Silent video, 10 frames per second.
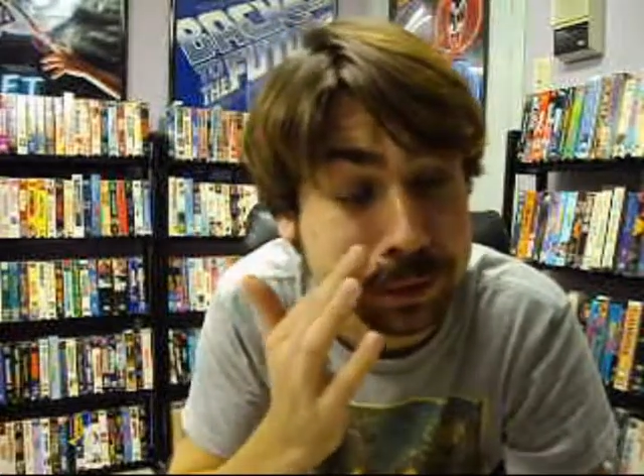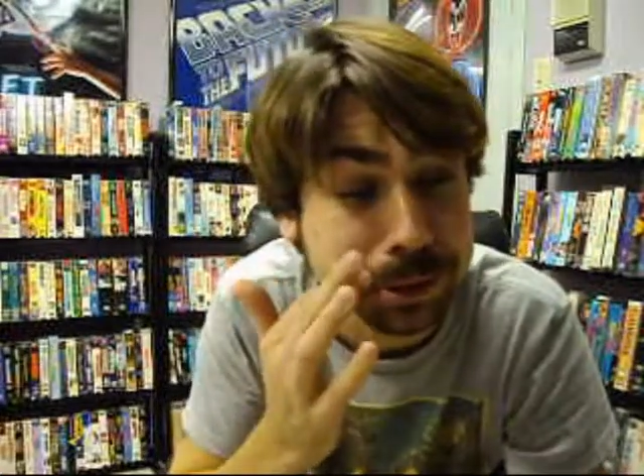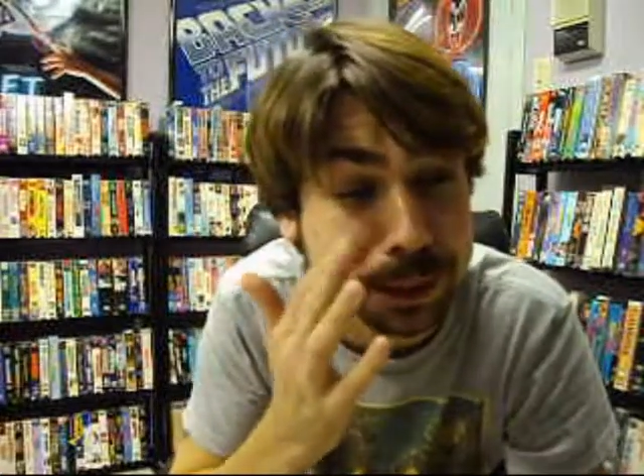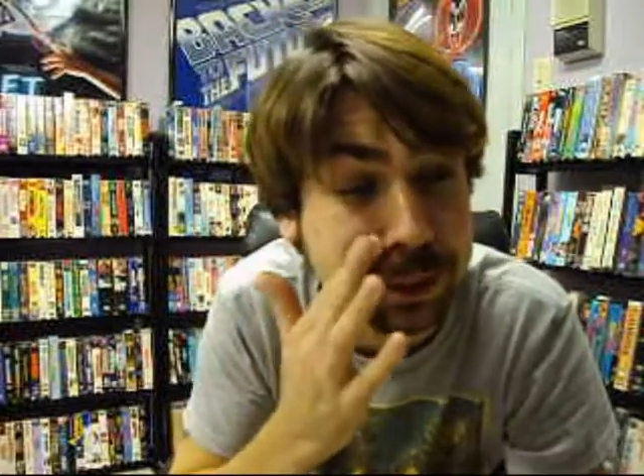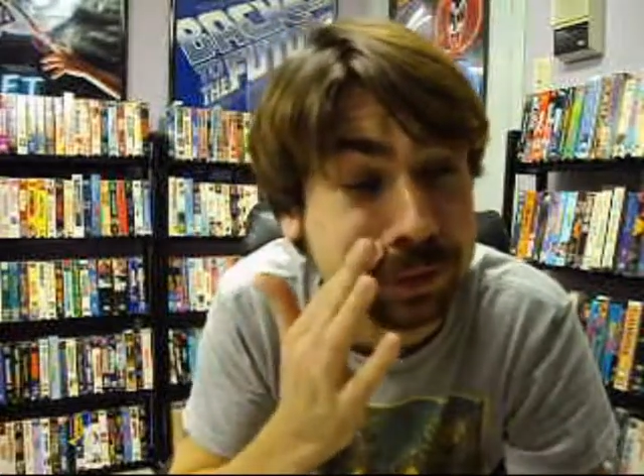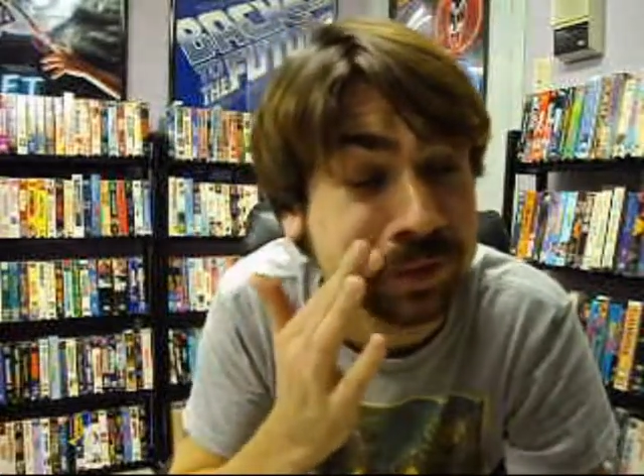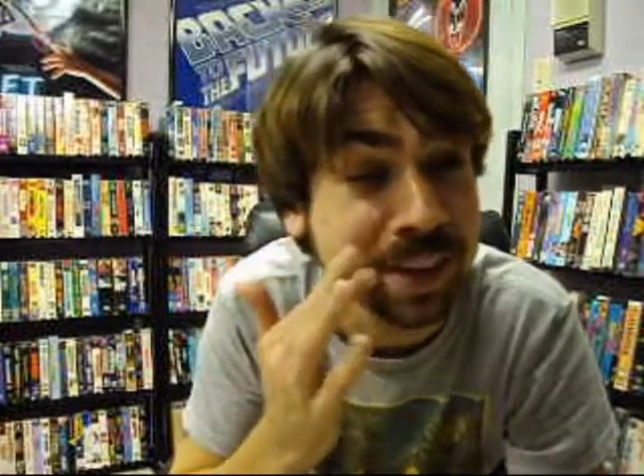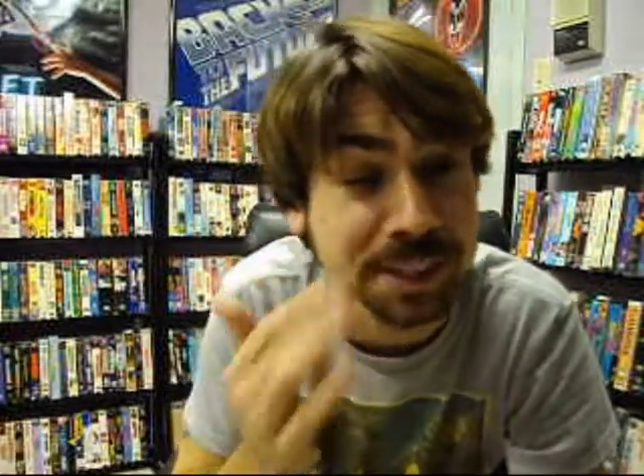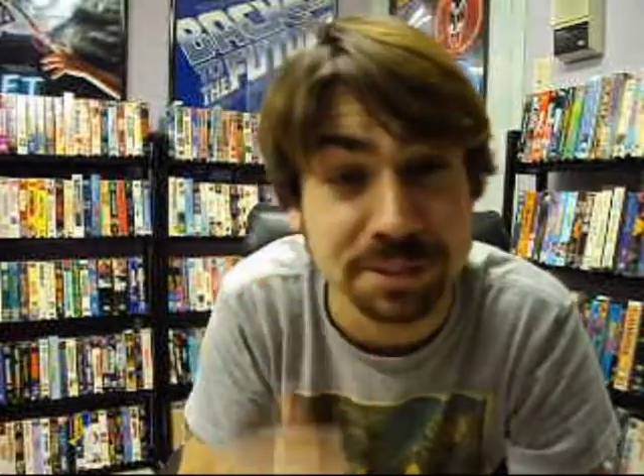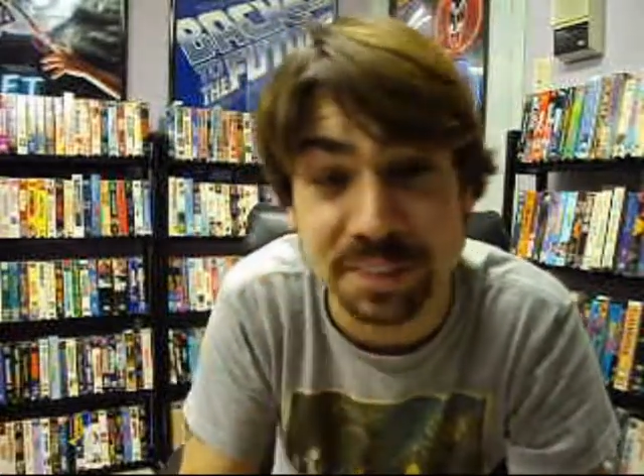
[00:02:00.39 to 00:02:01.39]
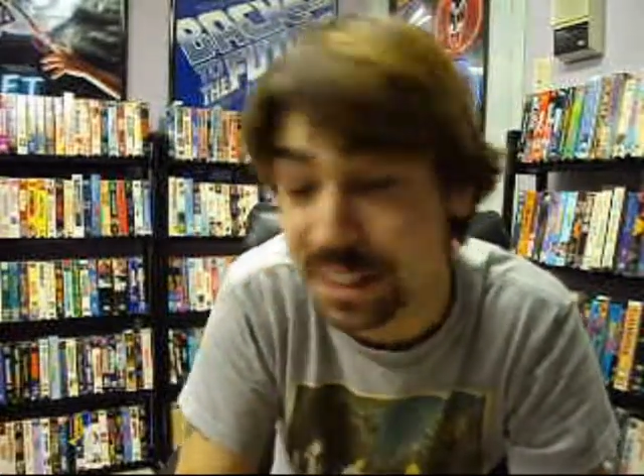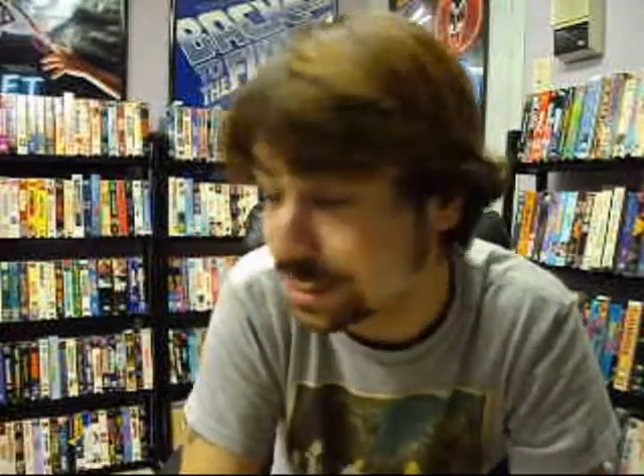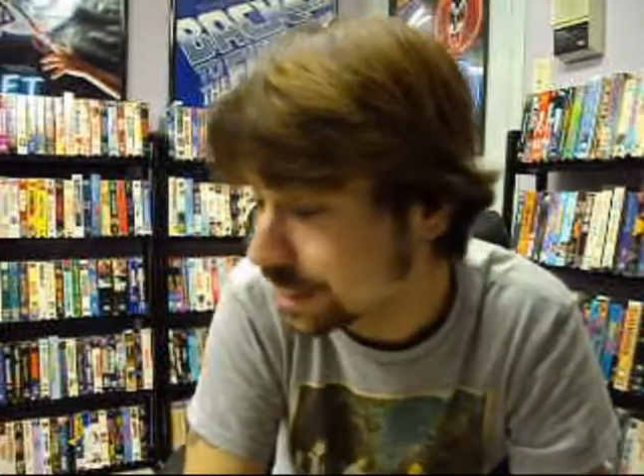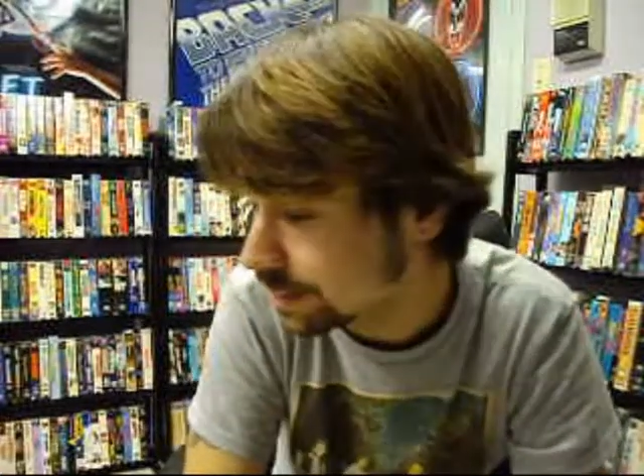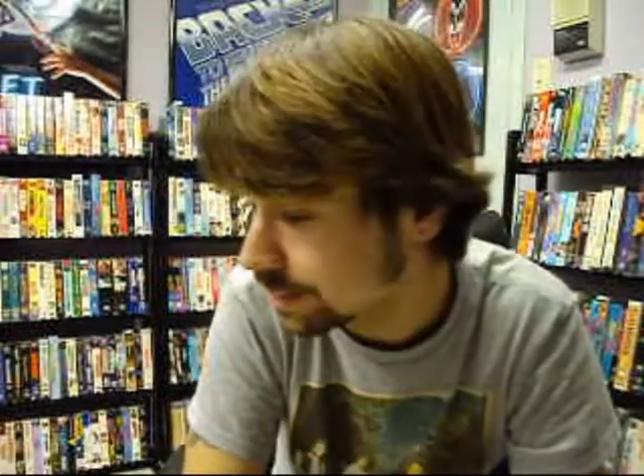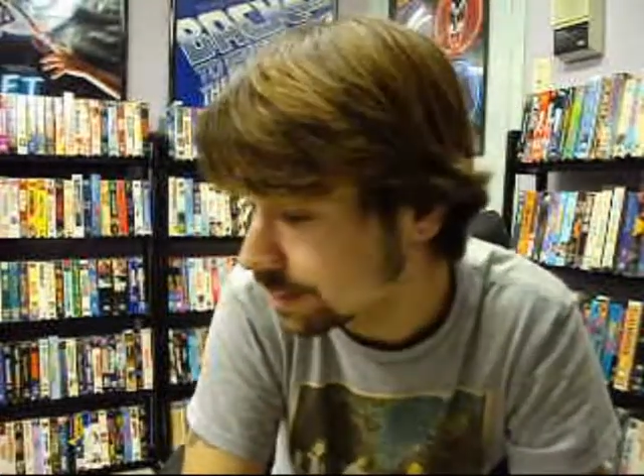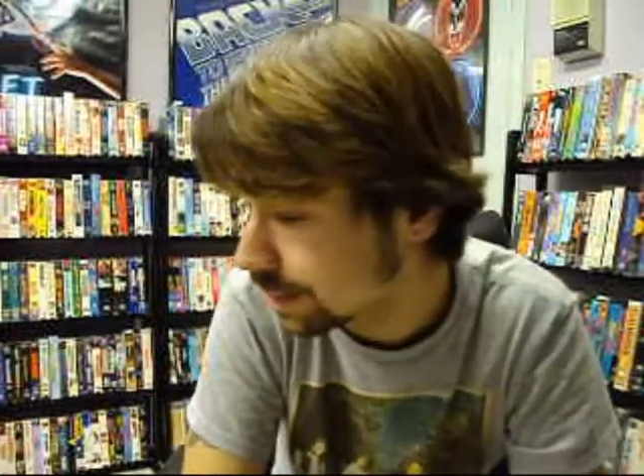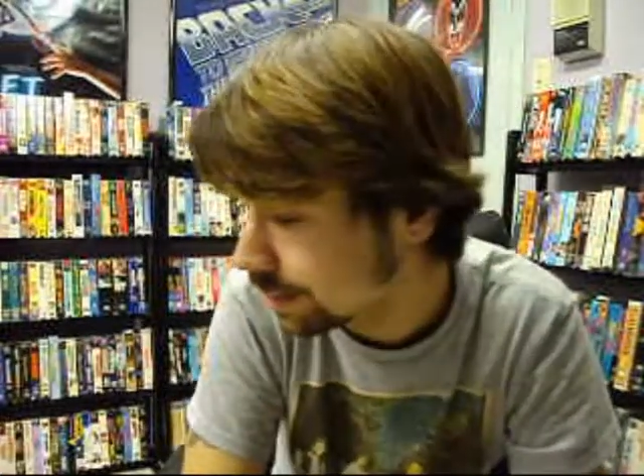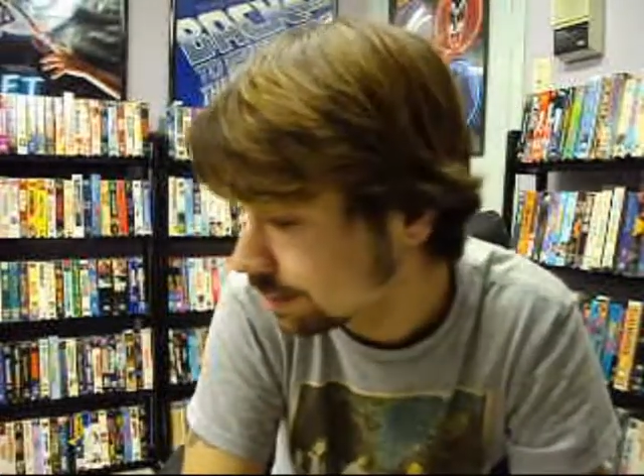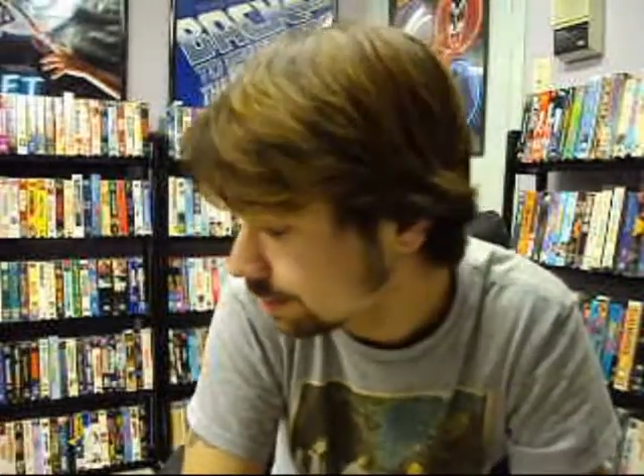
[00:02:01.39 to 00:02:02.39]
It's hard to find good
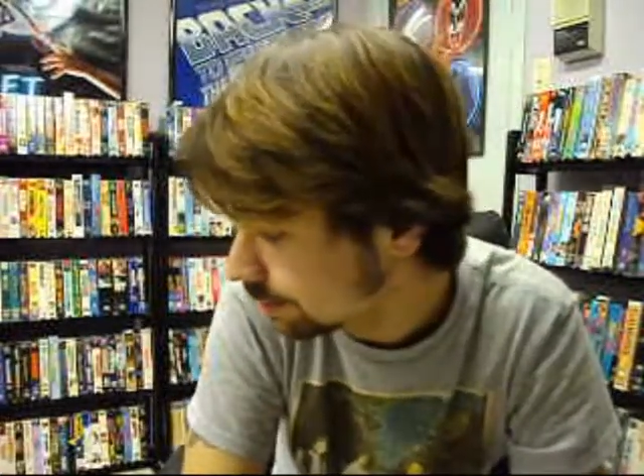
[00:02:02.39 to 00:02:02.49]
VHSs.